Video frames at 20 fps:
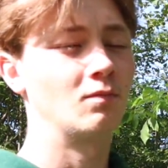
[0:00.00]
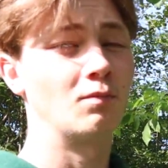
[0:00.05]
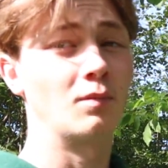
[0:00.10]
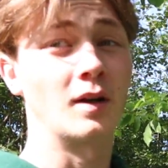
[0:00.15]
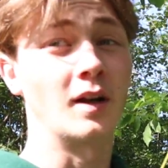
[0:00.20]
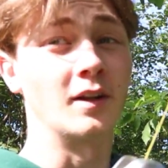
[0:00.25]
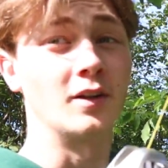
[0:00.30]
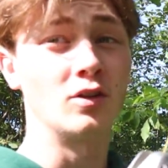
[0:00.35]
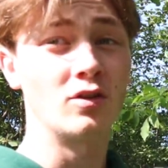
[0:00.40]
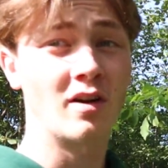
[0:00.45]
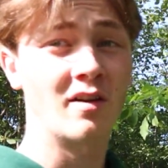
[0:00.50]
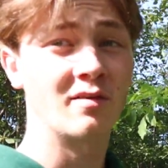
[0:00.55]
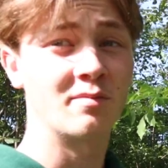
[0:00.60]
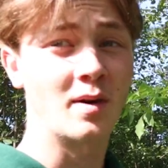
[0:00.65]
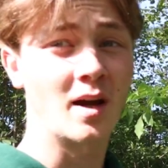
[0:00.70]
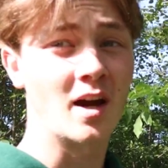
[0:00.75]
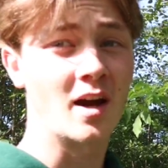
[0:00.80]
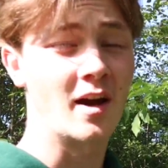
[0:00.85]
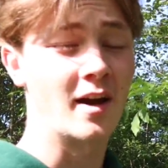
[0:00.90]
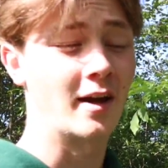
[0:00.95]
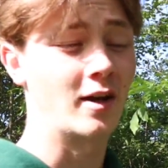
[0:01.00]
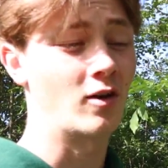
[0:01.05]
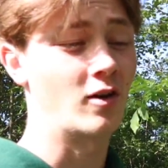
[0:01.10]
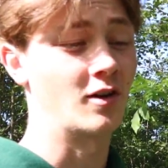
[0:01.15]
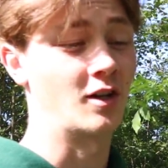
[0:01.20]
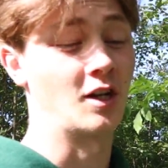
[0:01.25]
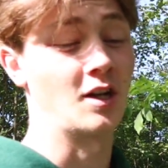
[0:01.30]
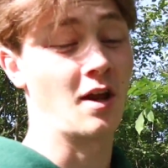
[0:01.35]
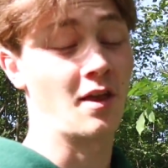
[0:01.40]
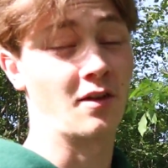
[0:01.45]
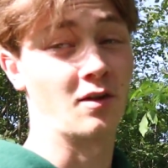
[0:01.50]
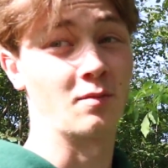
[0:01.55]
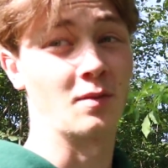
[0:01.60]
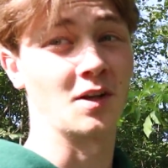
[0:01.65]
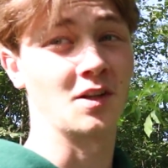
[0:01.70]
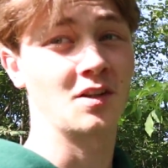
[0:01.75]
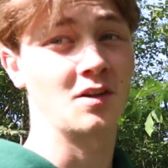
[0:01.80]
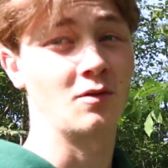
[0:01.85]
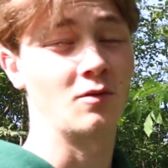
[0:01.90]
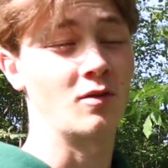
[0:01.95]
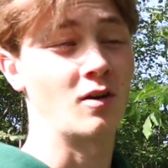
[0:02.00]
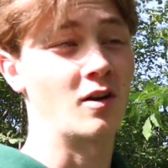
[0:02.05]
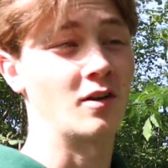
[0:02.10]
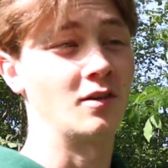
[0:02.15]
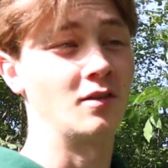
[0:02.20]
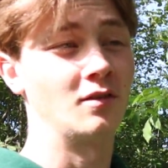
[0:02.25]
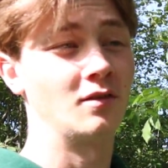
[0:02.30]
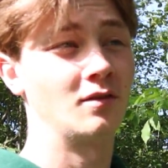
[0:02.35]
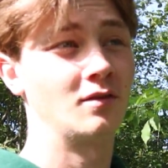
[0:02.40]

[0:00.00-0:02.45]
But I do have my eye on another musky rod